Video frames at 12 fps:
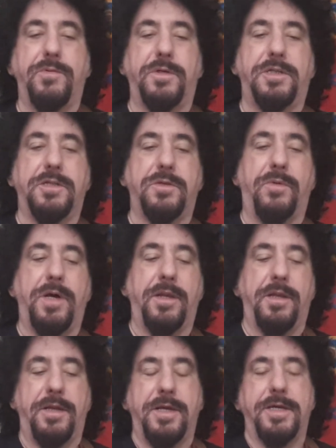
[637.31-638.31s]
which is what
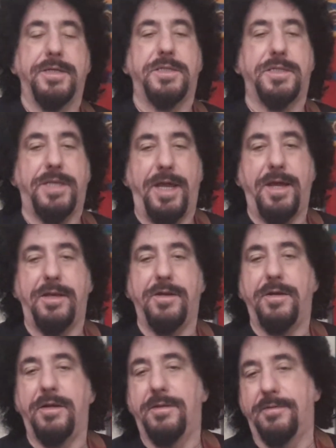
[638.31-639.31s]

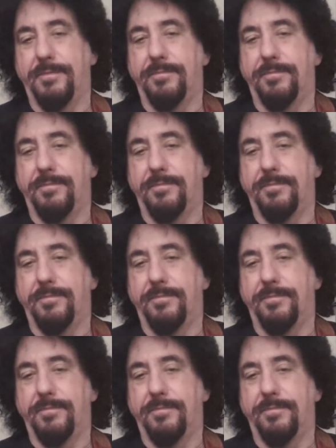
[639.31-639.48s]
standard